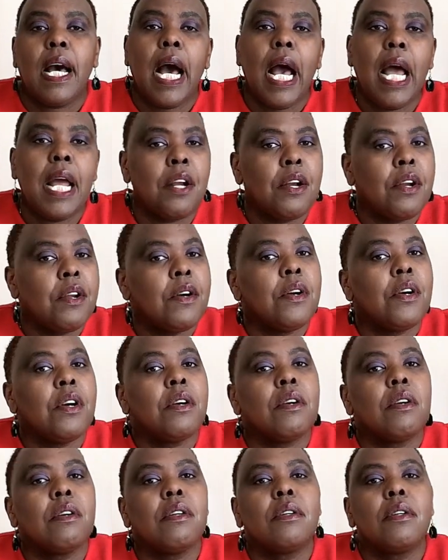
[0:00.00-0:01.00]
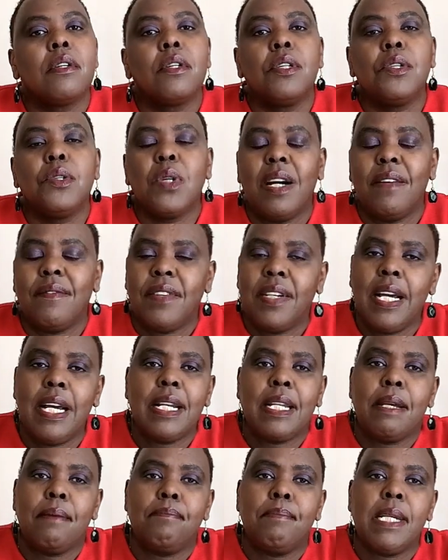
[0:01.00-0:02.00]
I know you have
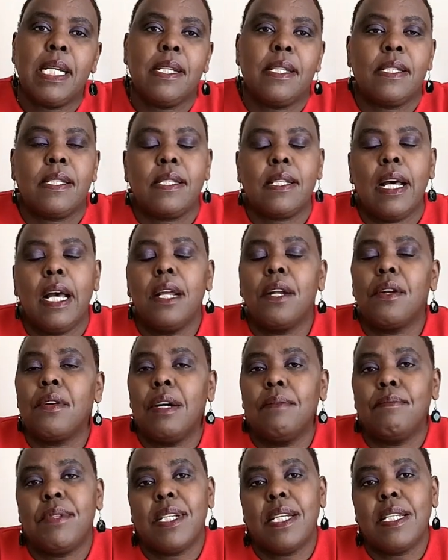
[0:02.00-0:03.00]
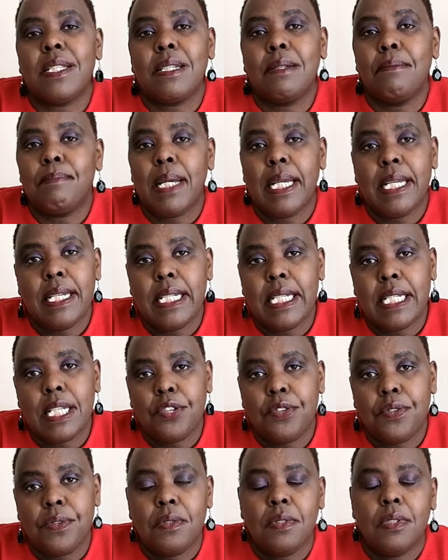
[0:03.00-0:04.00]
done your best. I know I'm just reminding
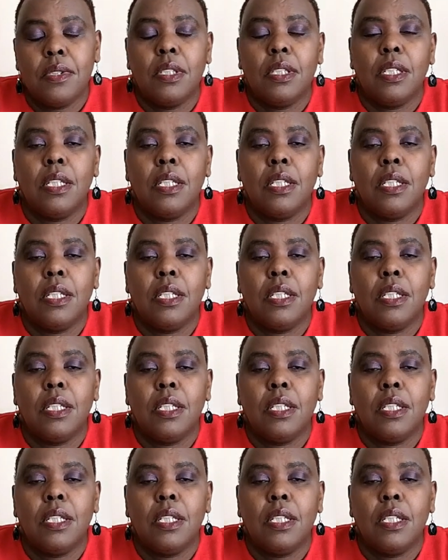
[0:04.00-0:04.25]
you.